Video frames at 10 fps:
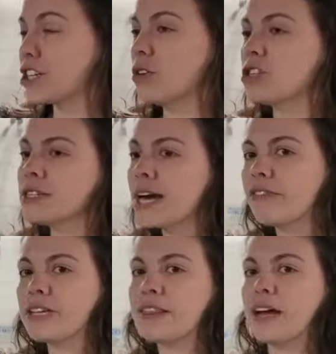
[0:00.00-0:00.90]
So just
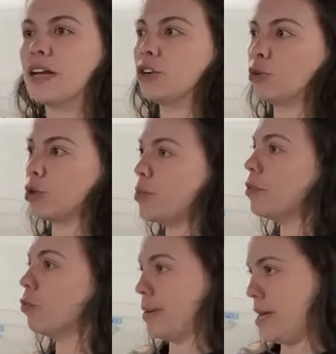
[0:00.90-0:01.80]
having awesome. that group
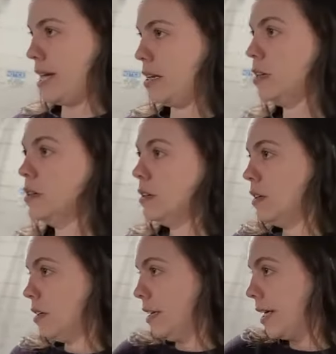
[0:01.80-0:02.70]
of women
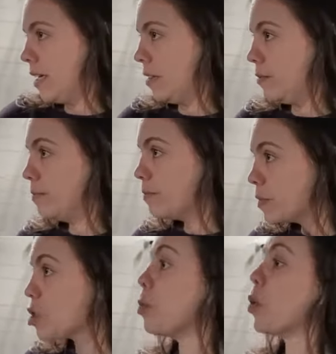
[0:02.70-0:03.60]
that can
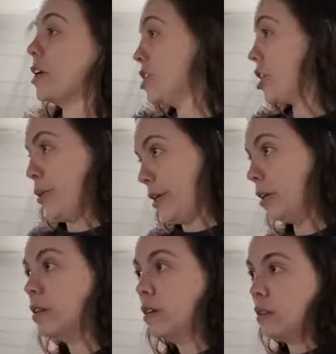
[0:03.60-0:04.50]
support each other
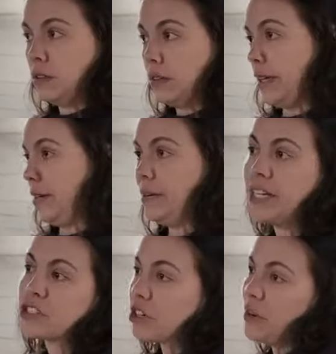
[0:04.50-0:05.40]
and answer